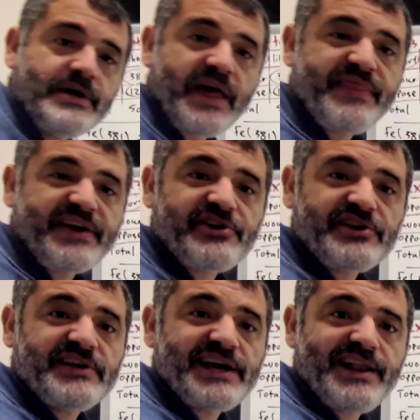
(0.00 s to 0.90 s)
And the
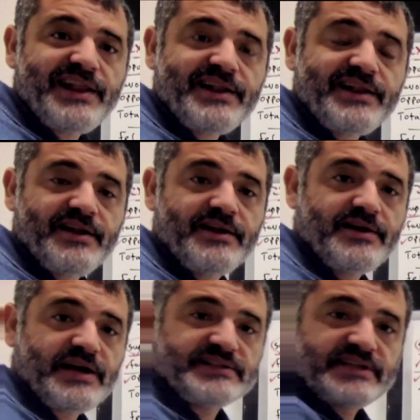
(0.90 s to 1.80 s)
critical,
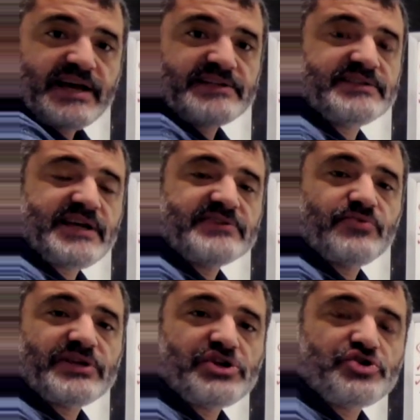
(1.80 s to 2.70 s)
as
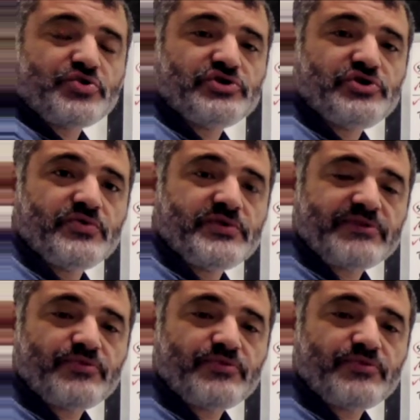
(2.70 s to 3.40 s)
what I showed you that